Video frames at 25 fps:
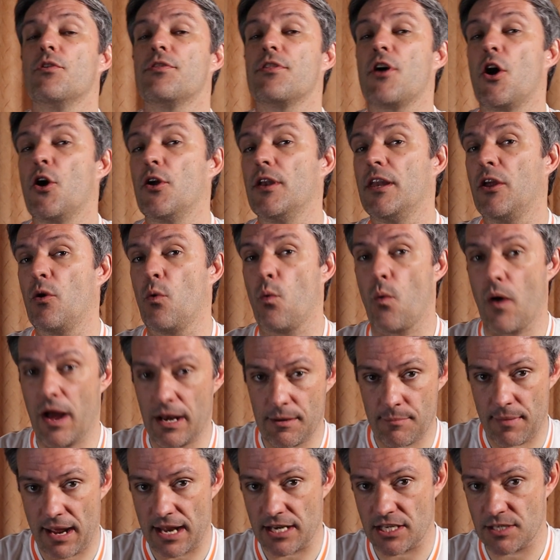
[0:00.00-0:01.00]
with only
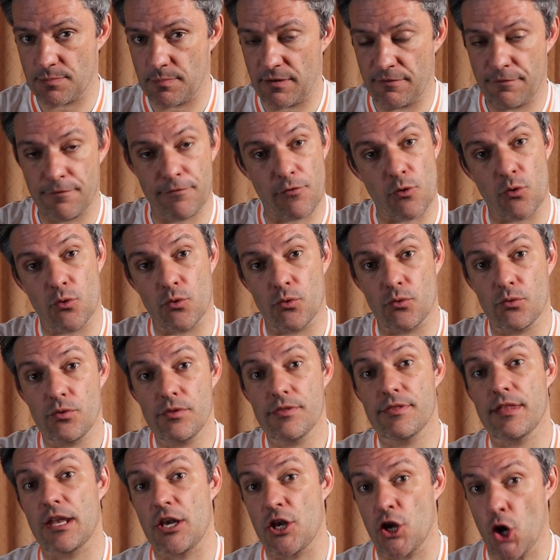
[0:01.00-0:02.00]
one match before
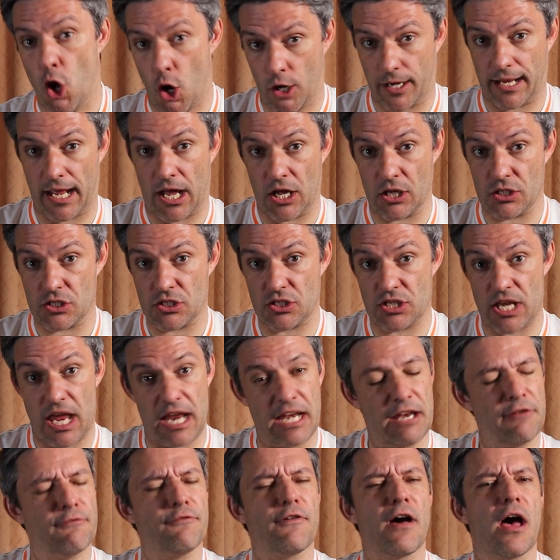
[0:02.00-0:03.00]
the knockouts.
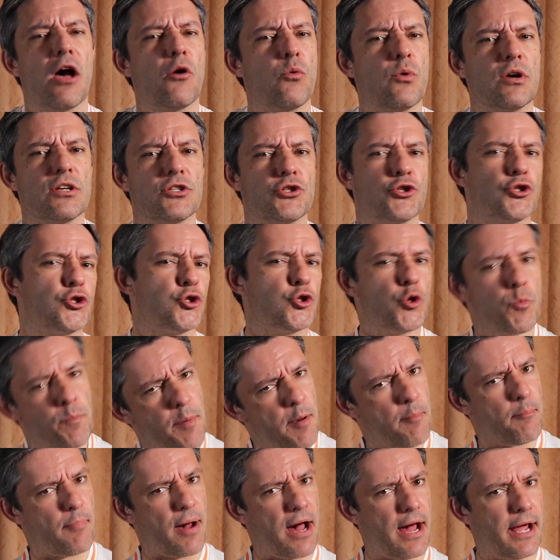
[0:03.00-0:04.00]
And if I was
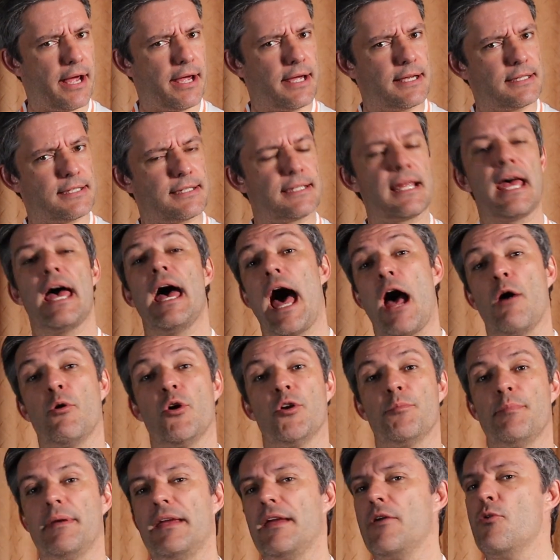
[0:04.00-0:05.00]
super biased, I
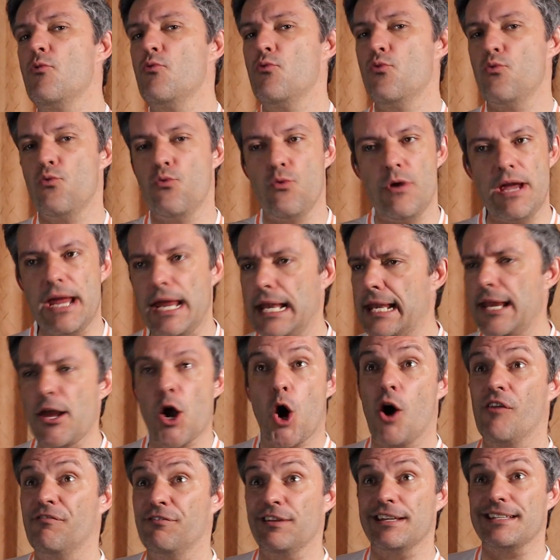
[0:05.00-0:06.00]
would be really
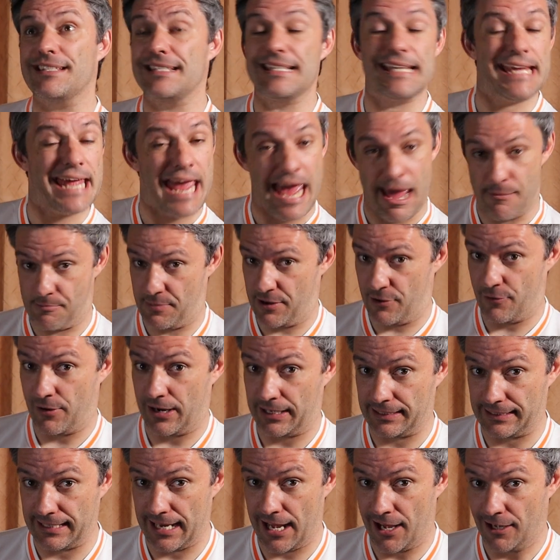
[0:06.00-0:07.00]
obviously happy
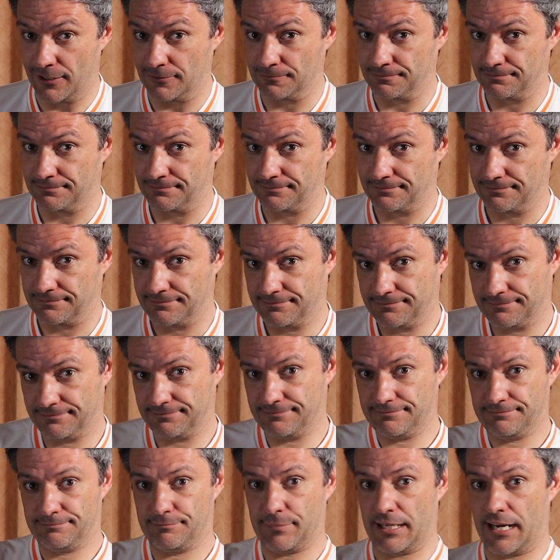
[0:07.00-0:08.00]
right now.
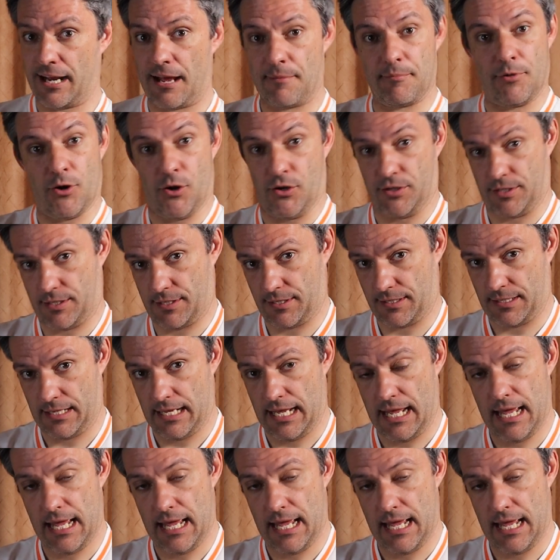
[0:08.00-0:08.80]
But I'm not.